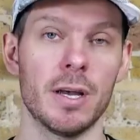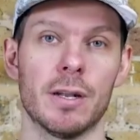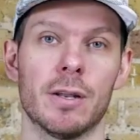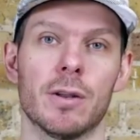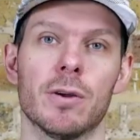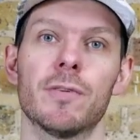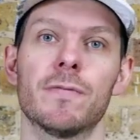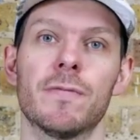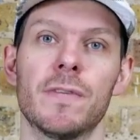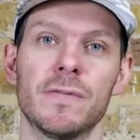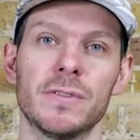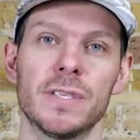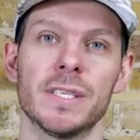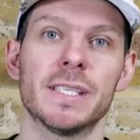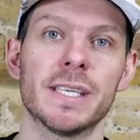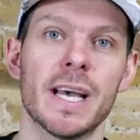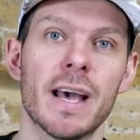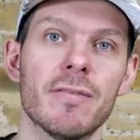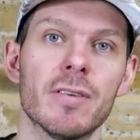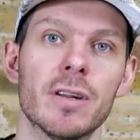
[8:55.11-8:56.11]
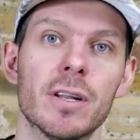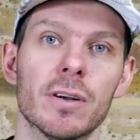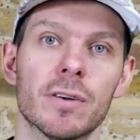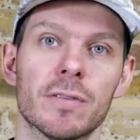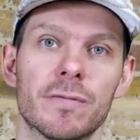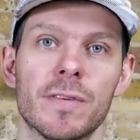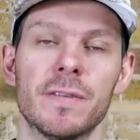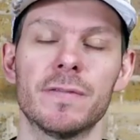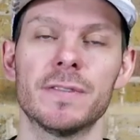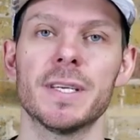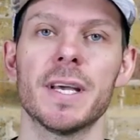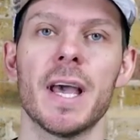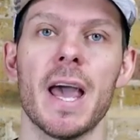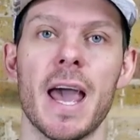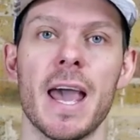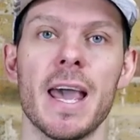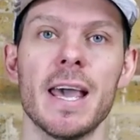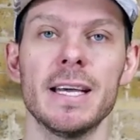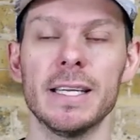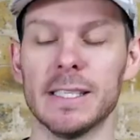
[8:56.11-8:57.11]
not 57, not
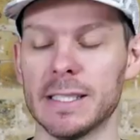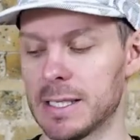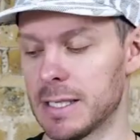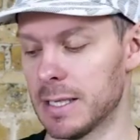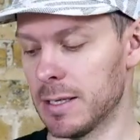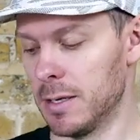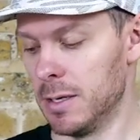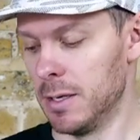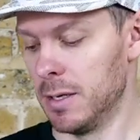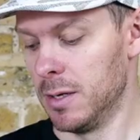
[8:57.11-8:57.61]
58